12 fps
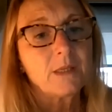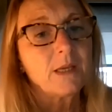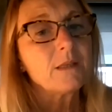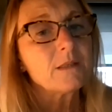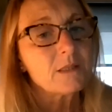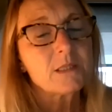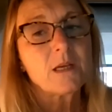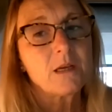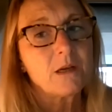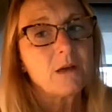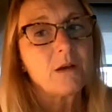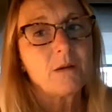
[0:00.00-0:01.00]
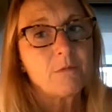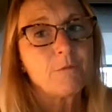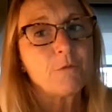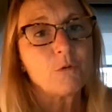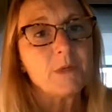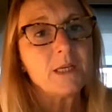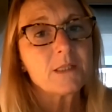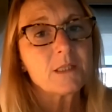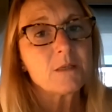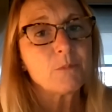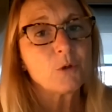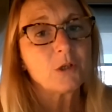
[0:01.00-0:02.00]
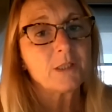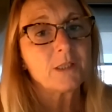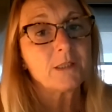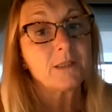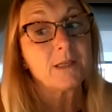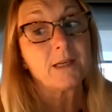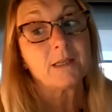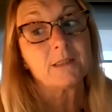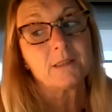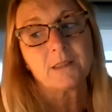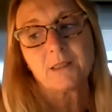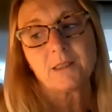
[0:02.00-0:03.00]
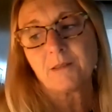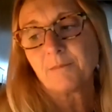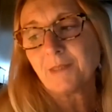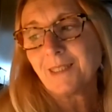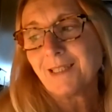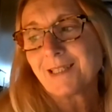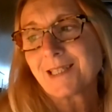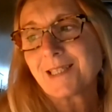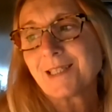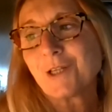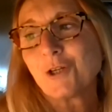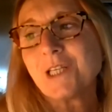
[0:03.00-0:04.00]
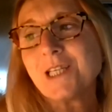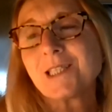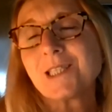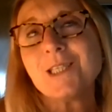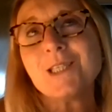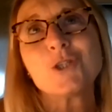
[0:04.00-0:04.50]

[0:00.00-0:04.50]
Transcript: It's for me, it's important, and it's not easy